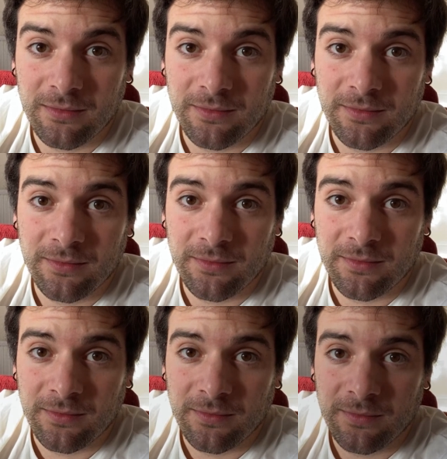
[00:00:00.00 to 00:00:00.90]

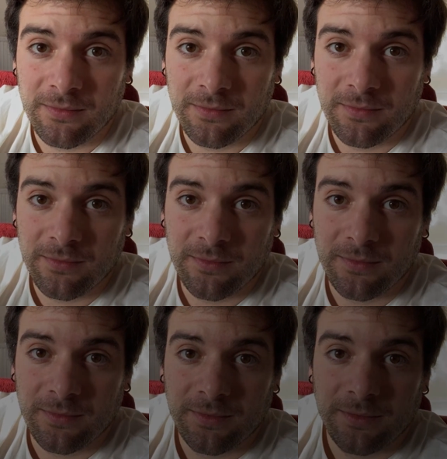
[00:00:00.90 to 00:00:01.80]

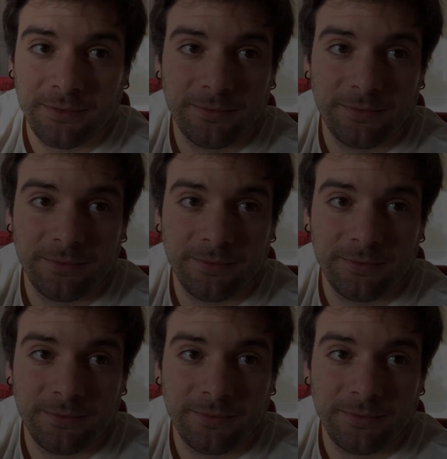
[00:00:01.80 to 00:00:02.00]
[no speech]